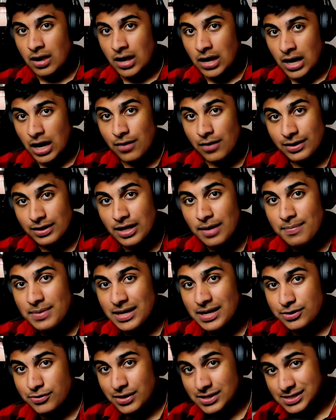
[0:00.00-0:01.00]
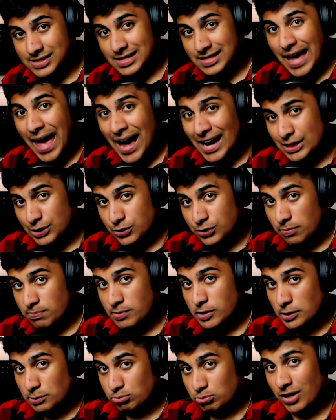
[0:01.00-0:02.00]
Alright, let me address the actual
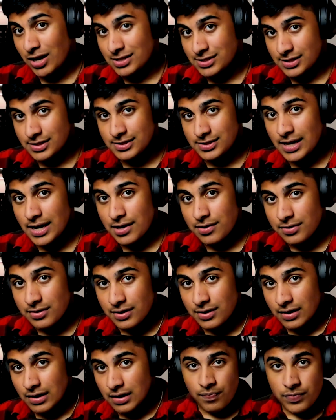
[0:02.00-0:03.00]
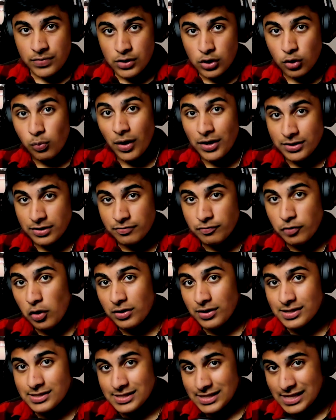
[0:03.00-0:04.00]
build process now. You'll want to
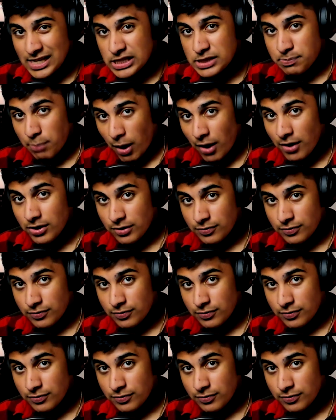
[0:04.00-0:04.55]
focus each part of your